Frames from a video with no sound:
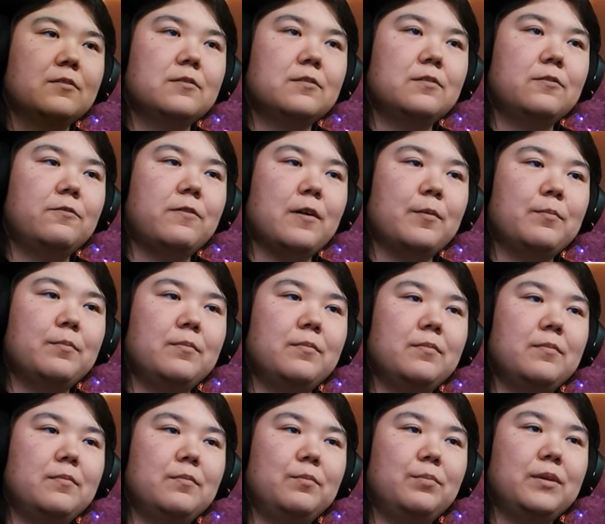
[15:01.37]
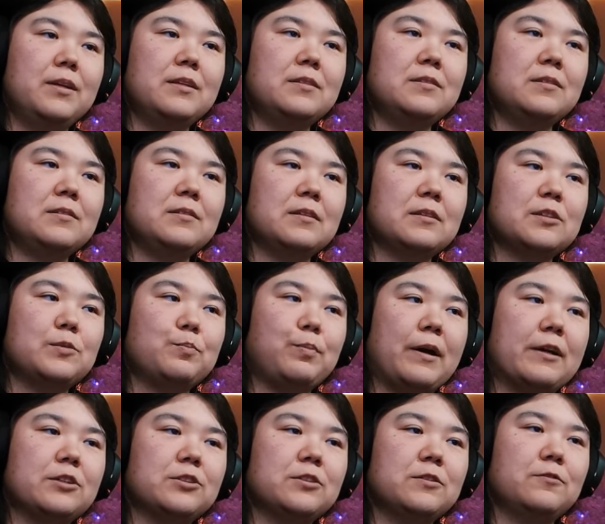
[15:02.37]
From Blitz's
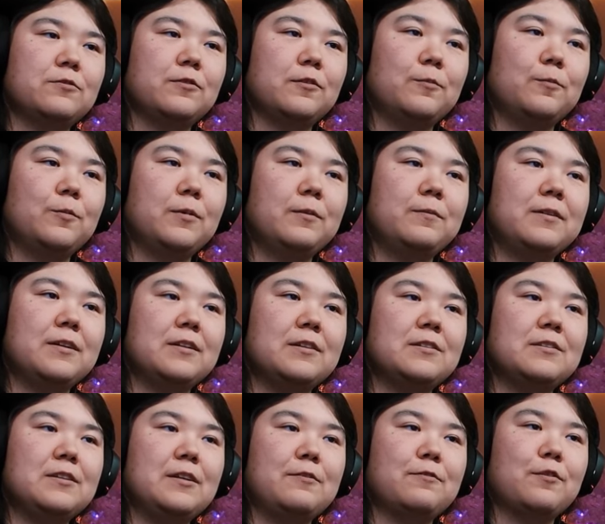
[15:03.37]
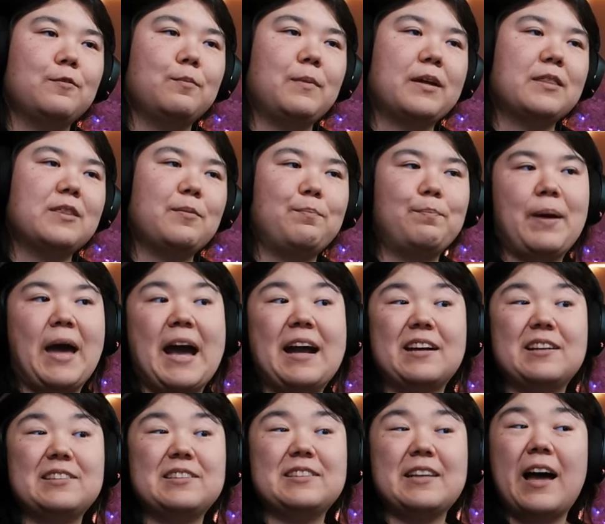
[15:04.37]
expression, from what we could see from, like, the
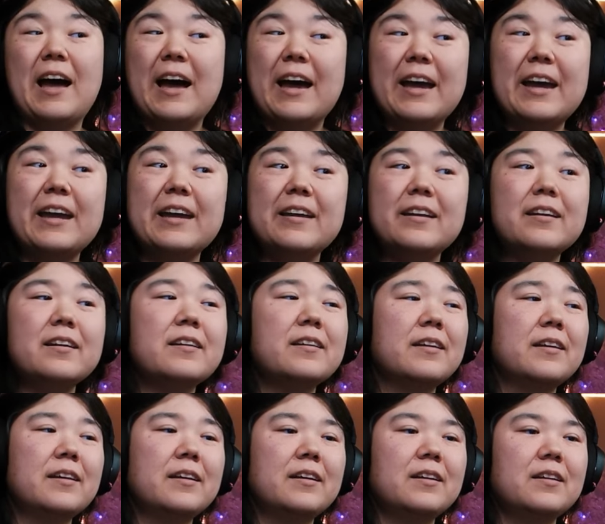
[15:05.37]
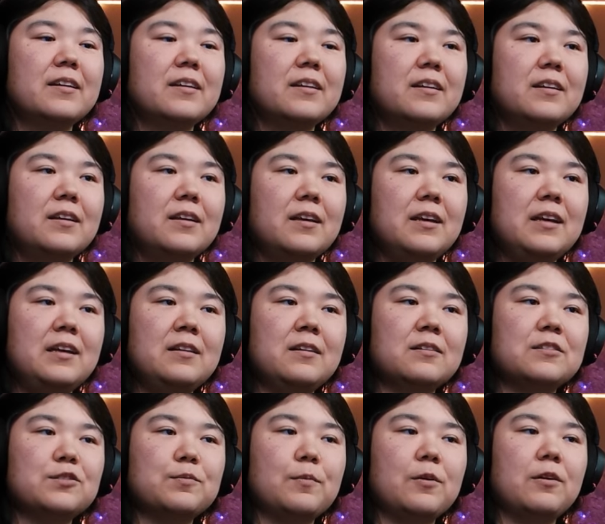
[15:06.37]
backside, he
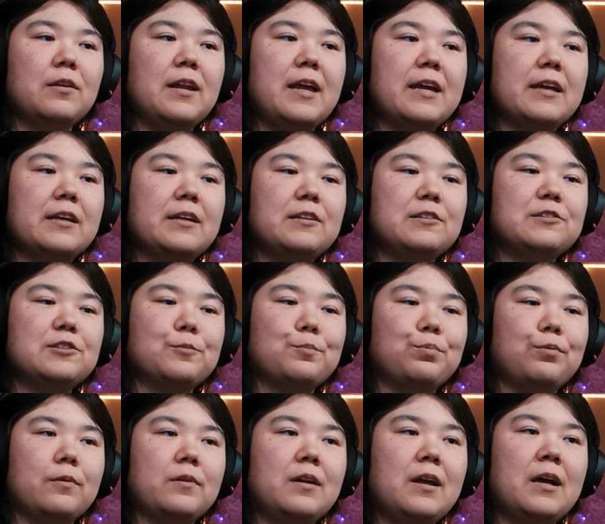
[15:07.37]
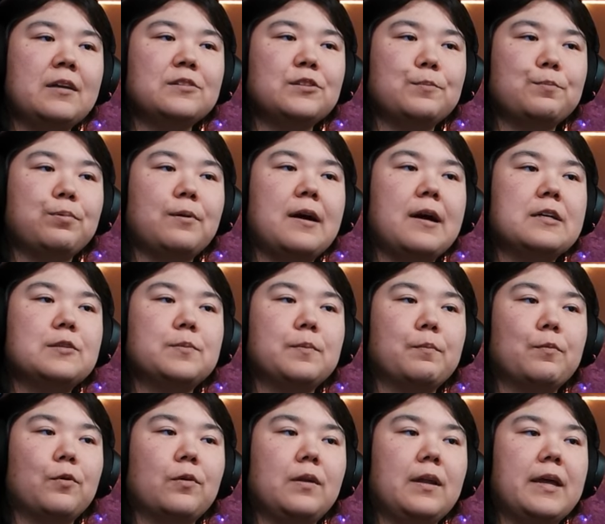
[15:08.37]
looks more like he's not surprised, but
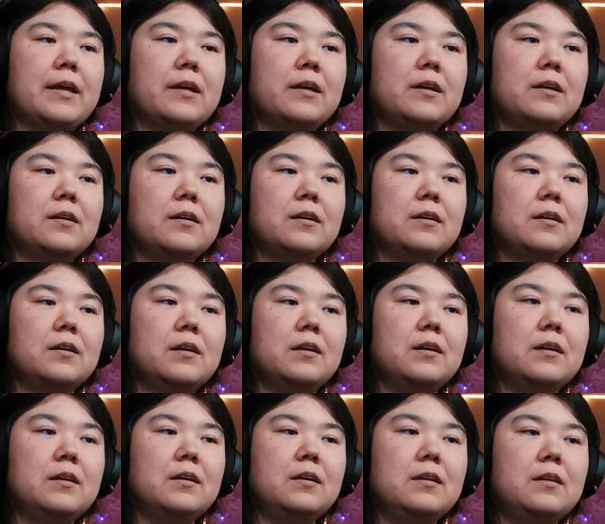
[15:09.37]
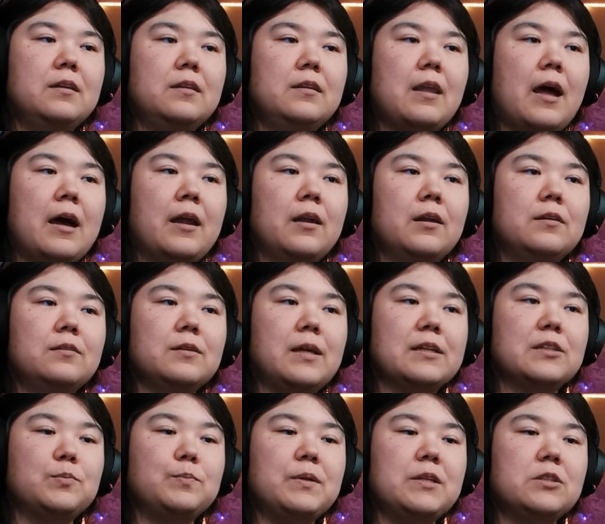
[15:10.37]
more like not, like,
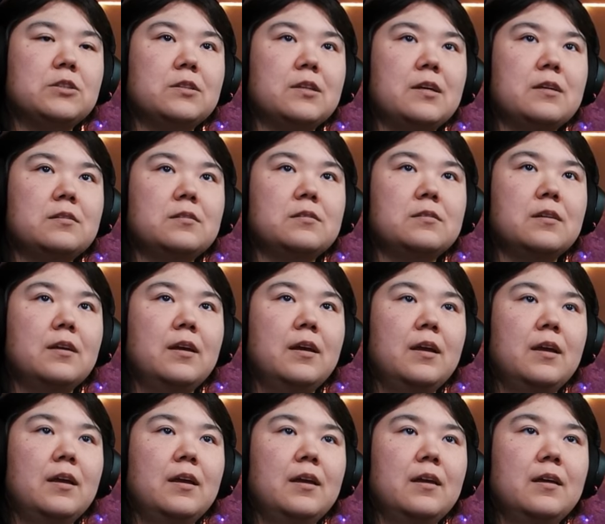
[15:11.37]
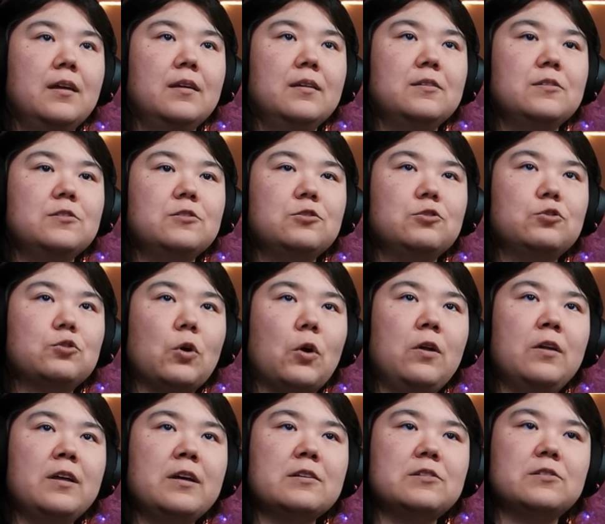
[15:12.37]
speechless.
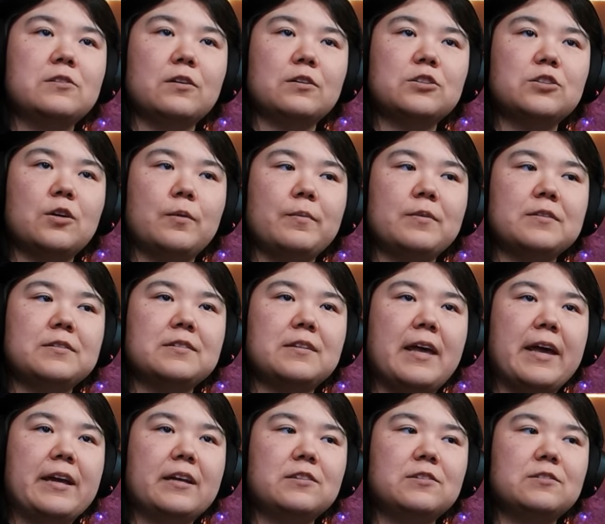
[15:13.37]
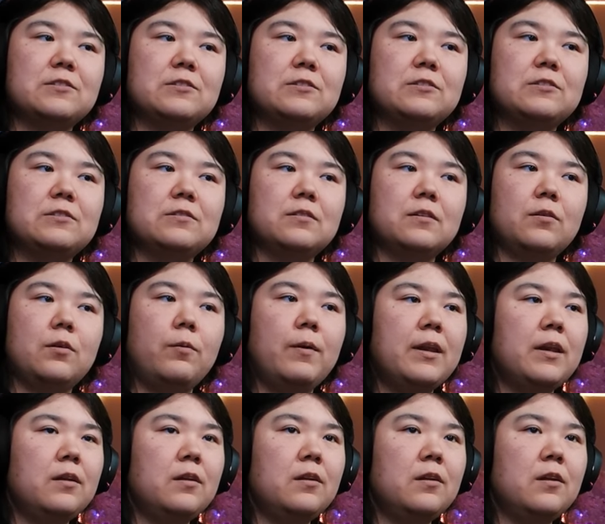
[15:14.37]
Stolas looks almost like... Oh, wait, no.